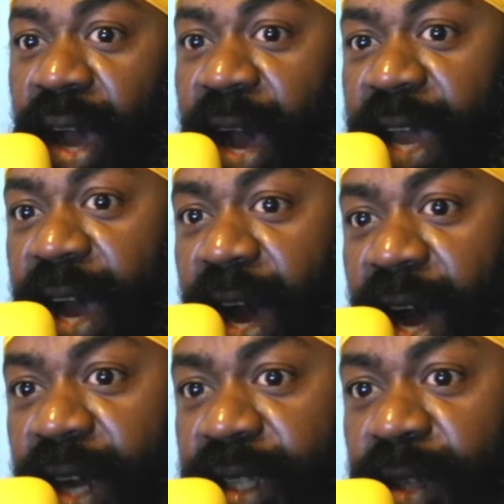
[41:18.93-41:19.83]
I
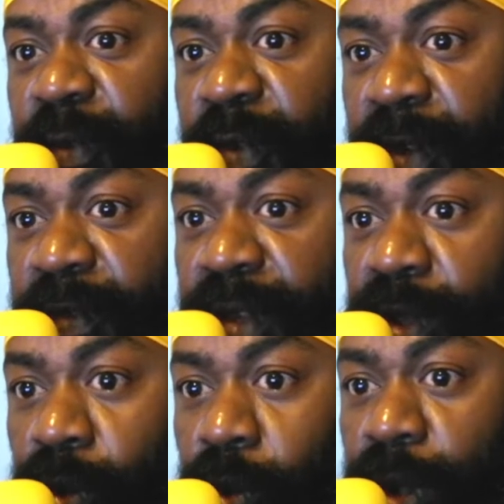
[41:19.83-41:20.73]
ask the
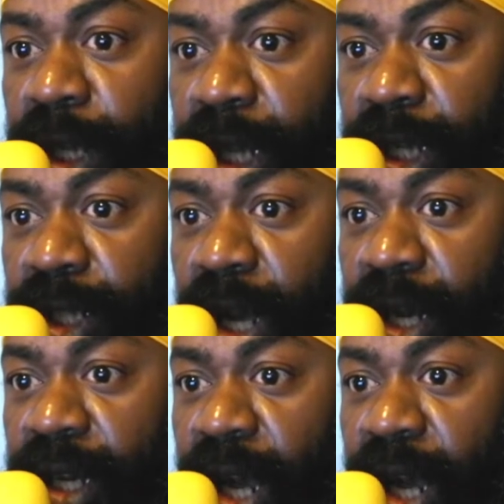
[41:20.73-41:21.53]
52 nation